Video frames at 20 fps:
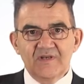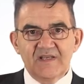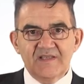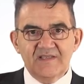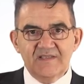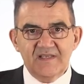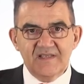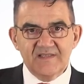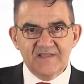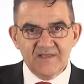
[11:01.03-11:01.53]

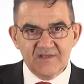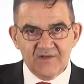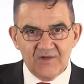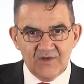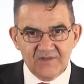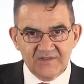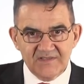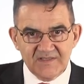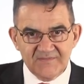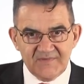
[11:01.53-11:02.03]
residency
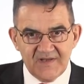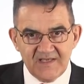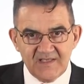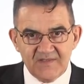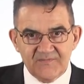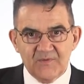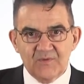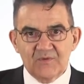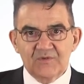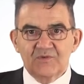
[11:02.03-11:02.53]
card is
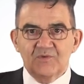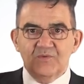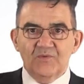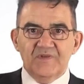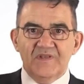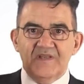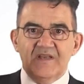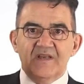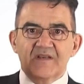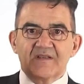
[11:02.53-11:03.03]
valid for
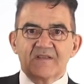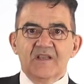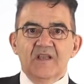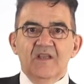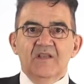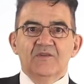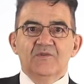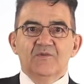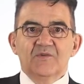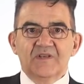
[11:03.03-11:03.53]
2 years.
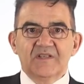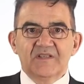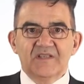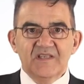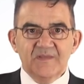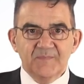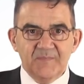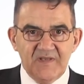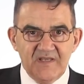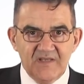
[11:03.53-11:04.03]
During
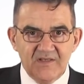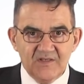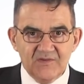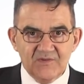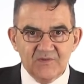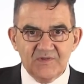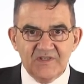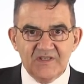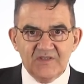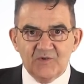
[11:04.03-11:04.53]
this
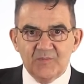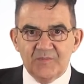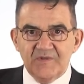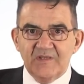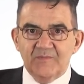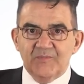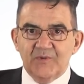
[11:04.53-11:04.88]
period, you need to be